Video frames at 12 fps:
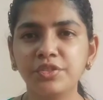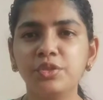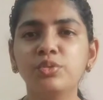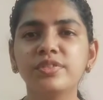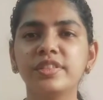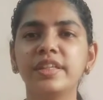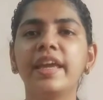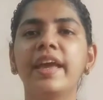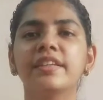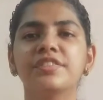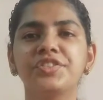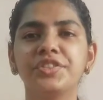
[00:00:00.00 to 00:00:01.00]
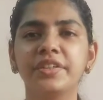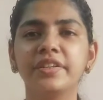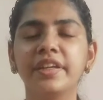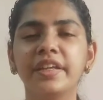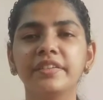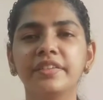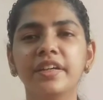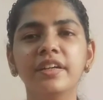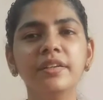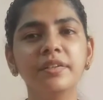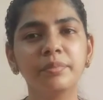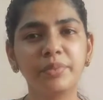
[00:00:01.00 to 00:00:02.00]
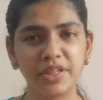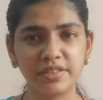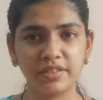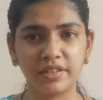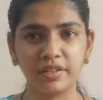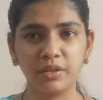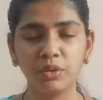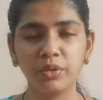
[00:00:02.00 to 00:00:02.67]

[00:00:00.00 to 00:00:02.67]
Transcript: you see Hester in the prison.